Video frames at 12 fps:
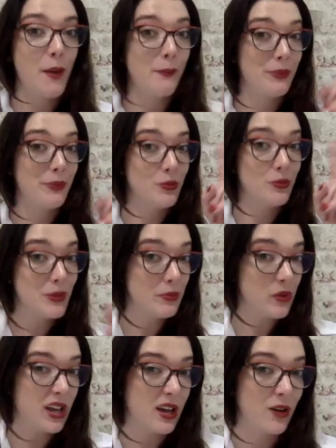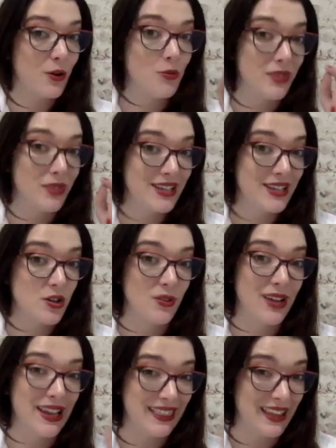but the people at home, they don't,
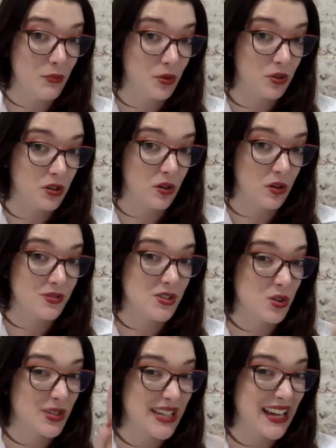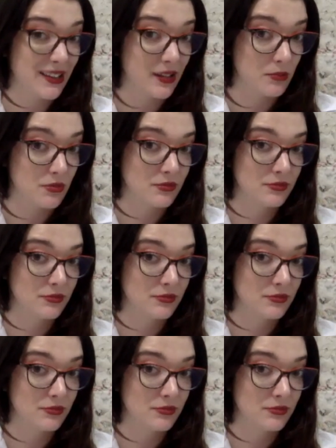and they want to know. So tell them.